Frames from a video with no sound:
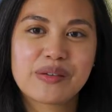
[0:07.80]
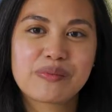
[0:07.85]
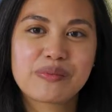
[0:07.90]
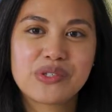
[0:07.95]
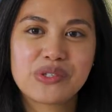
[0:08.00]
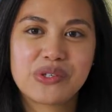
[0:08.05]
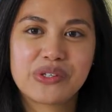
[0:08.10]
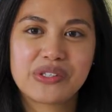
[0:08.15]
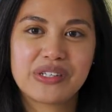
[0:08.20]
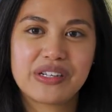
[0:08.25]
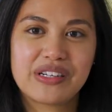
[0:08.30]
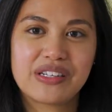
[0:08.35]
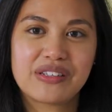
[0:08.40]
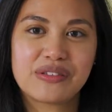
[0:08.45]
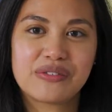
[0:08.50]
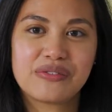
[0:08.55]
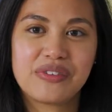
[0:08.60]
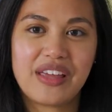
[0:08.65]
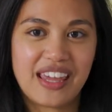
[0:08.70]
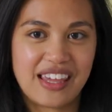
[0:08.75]
some
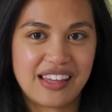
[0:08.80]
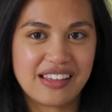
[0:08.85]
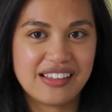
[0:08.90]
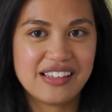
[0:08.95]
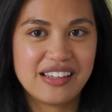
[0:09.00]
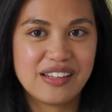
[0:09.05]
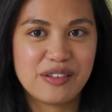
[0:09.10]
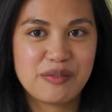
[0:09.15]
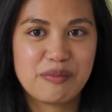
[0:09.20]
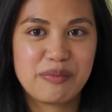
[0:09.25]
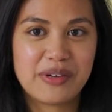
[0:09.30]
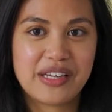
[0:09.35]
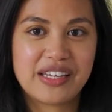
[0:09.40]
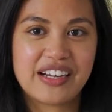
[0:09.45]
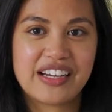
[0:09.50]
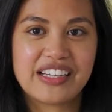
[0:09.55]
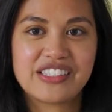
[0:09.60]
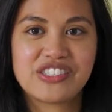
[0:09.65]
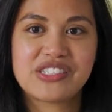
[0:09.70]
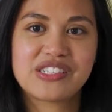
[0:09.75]
sort of ache,
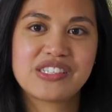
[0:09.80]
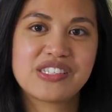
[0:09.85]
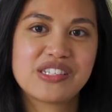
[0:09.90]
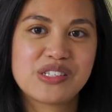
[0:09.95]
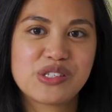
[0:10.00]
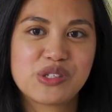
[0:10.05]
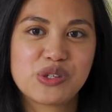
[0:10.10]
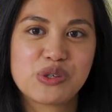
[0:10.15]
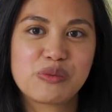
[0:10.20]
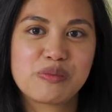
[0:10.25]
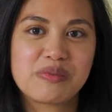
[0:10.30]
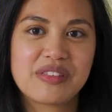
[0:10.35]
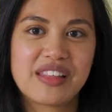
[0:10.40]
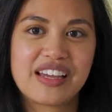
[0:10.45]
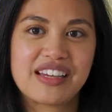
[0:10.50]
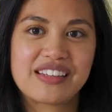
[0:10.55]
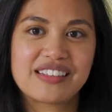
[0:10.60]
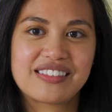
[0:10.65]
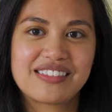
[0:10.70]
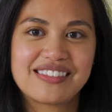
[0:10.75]
but I just
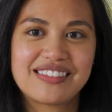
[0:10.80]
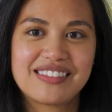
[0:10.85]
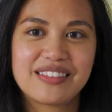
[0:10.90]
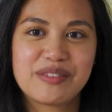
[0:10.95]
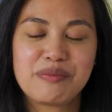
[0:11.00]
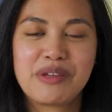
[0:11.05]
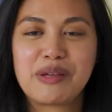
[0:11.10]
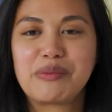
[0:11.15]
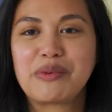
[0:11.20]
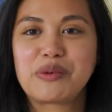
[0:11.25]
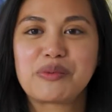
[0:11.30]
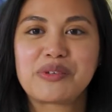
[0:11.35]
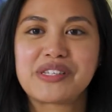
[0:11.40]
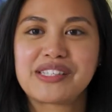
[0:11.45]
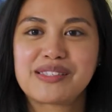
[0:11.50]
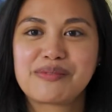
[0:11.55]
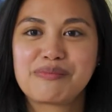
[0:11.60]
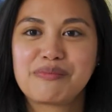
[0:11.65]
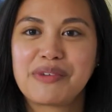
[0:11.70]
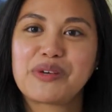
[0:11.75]
assumed that maybe
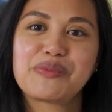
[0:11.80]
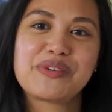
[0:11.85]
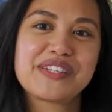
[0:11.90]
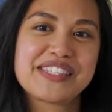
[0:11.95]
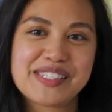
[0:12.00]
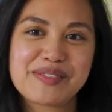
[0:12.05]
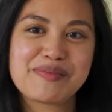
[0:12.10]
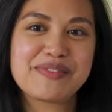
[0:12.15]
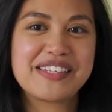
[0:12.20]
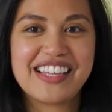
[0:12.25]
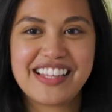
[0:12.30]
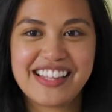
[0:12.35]
it was my wisdom